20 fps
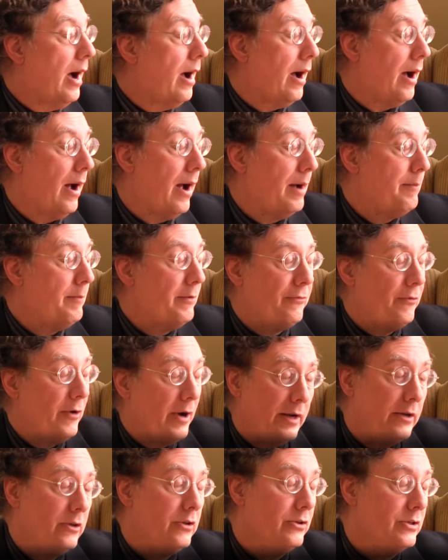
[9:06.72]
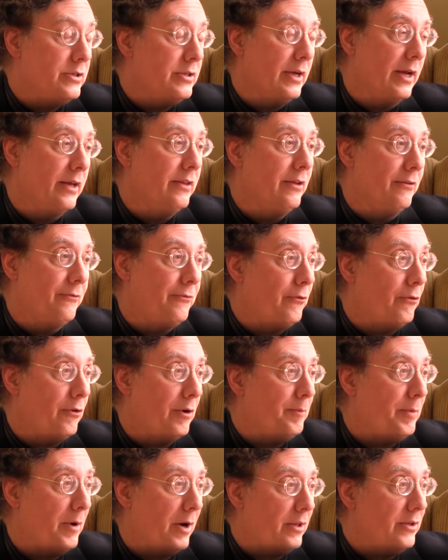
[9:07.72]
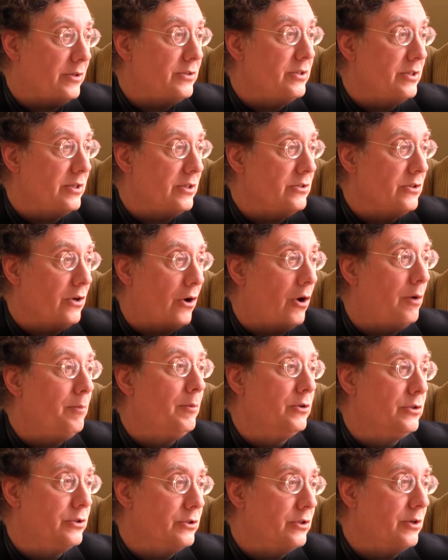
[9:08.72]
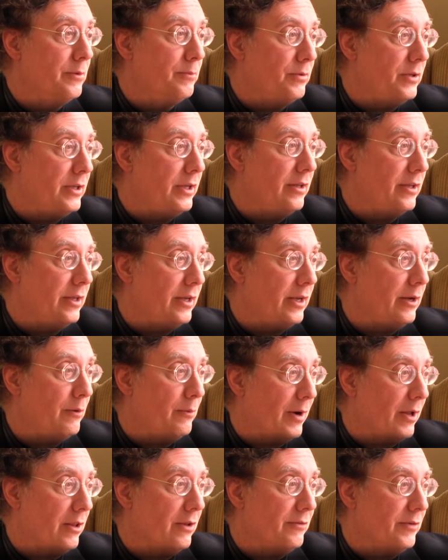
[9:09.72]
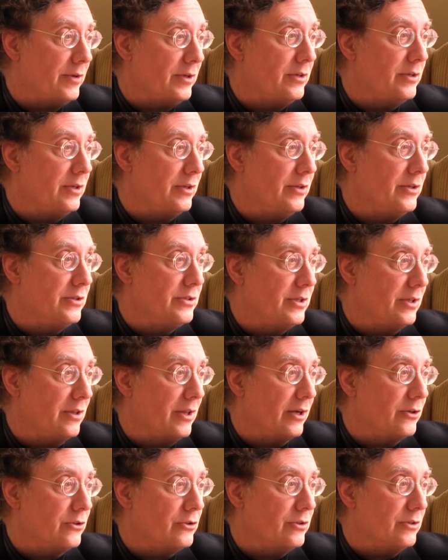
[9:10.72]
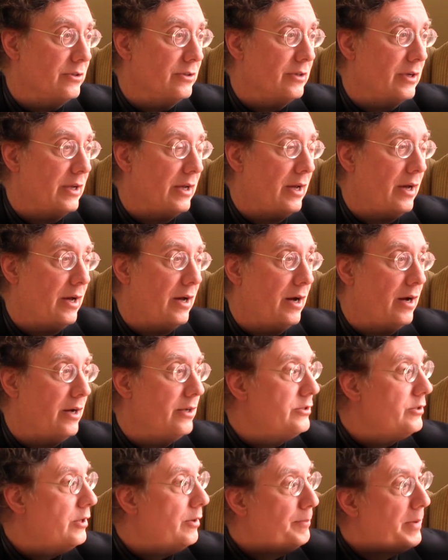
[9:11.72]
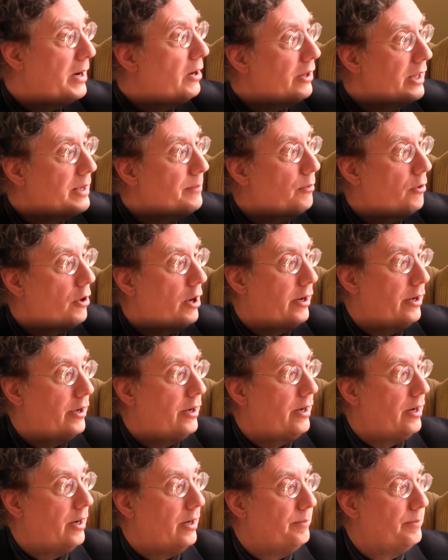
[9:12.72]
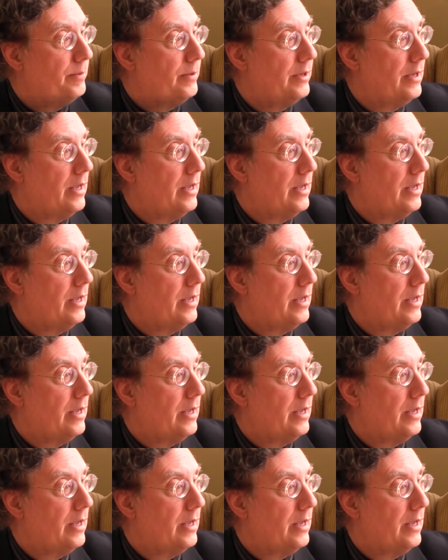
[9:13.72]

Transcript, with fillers: I'm afraid to say that foreign policy is almost completely irrelevant in this election. Uh, it's barely brought up,